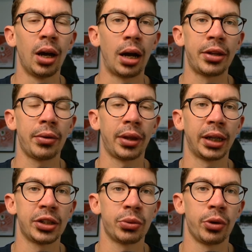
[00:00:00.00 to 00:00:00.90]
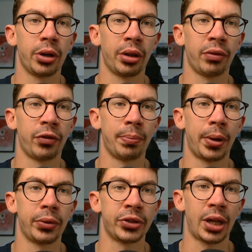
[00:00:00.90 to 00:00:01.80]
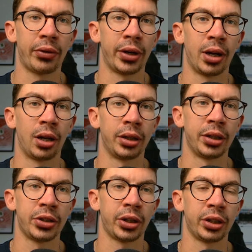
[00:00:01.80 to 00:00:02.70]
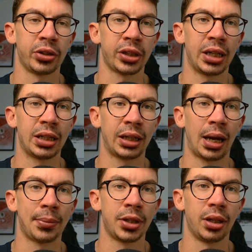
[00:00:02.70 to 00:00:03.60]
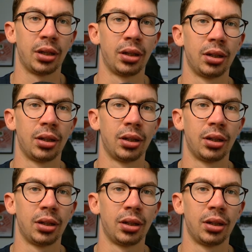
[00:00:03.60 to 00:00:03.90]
I don't think it's worth for both Salah and Haaland, as you can just keep captain.